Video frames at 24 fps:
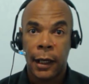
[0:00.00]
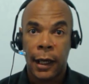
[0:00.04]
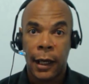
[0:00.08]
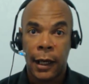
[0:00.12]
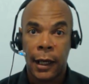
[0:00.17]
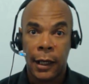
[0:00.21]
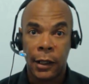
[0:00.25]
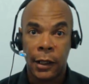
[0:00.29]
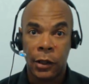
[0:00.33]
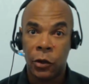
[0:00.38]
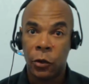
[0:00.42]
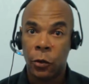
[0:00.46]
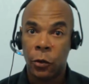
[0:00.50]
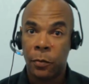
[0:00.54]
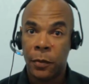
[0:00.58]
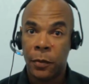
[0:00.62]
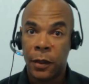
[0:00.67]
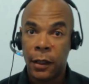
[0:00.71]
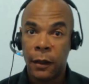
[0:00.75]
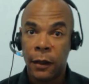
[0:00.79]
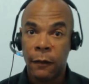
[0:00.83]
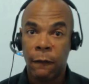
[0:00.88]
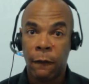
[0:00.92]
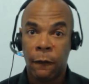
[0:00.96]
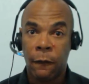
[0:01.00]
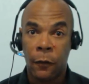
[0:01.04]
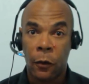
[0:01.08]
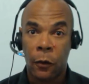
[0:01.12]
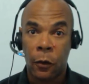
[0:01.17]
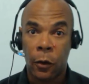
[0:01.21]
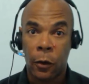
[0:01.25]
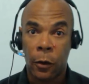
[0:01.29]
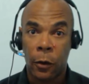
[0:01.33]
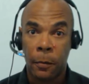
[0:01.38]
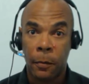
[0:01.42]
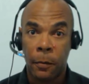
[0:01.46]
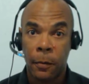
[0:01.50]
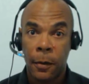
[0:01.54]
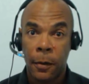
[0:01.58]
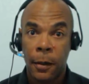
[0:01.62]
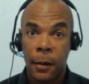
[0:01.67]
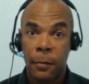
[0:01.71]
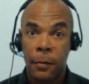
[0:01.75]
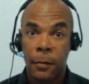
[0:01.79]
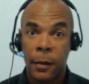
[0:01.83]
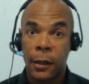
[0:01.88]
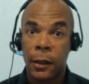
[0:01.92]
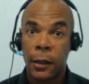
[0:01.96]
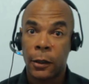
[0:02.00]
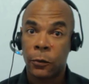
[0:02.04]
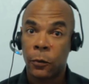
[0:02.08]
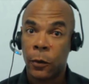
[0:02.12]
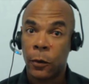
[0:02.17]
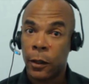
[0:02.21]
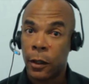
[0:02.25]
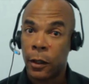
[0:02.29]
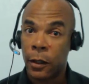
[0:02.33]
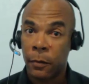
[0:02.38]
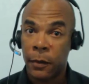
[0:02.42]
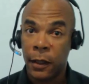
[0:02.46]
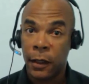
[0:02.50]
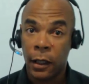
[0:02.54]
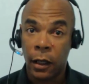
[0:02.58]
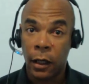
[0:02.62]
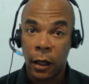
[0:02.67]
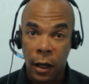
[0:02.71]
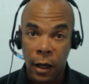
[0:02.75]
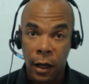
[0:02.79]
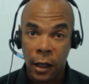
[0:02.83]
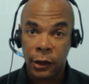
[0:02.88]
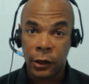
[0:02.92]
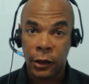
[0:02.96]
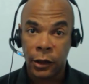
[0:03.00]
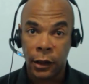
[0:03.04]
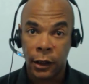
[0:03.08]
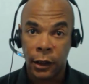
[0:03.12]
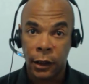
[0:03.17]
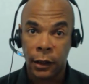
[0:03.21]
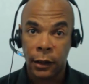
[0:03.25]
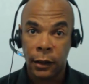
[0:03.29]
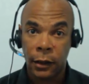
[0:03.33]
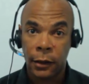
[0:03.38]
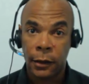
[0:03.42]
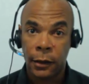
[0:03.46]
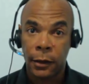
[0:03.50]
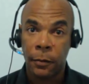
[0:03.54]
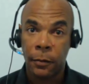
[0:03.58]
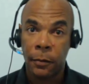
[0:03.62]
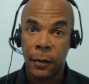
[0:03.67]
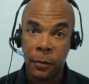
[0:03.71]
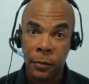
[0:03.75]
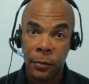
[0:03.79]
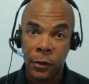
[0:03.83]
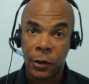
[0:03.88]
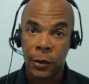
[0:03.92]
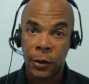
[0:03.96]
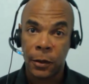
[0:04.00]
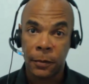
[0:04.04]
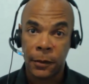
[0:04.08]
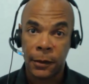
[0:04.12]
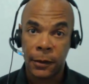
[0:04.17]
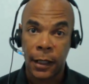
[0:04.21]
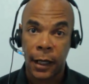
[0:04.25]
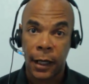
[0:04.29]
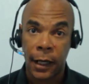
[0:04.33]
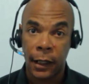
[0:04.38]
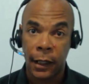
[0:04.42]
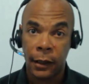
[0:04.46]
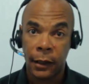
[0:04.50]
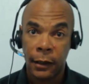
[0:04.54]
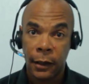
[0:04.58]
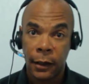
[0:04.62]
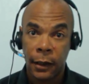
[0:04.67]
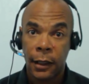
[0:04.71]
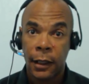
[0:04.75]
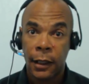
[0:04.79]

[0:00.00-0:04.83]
and you'll be informed because we're going to be launching the membership site